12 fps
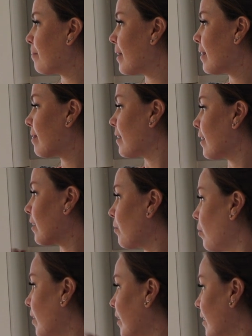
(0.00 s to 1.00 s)
me think
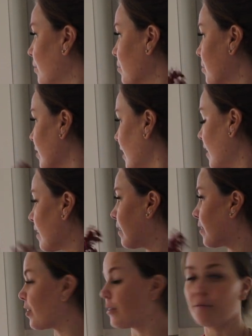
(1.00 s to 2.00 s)
what else can
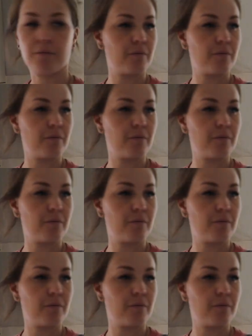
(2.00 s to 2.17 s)
I do.